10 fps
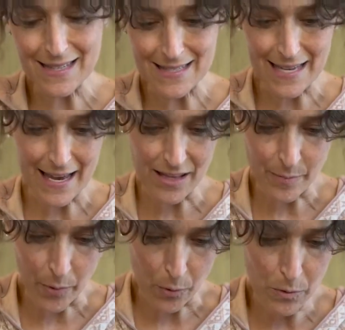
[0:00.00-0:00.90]
side of the
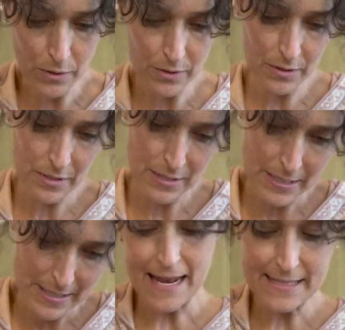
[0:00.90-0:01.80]
bowl.
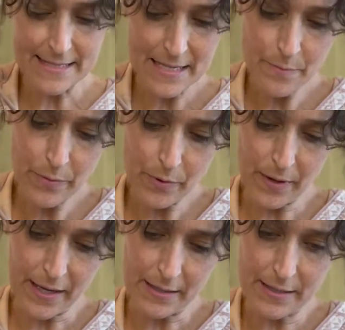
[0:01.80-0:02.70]
At some
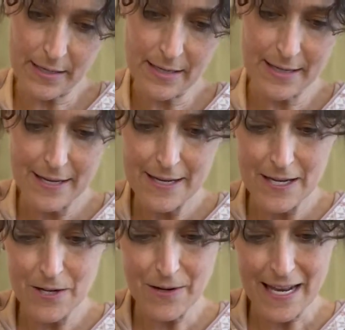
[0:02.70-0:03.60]
point,
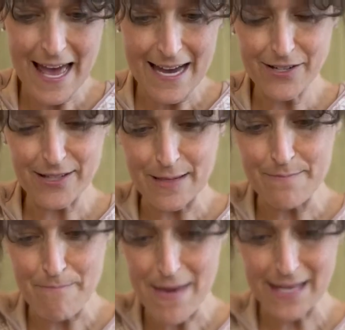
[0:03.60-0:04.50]
you can actually
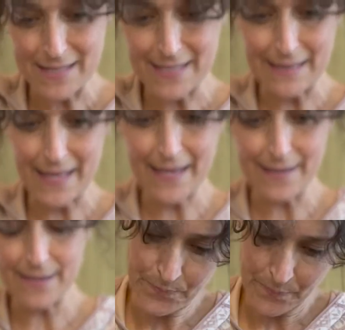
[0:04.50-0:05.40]
mix it like,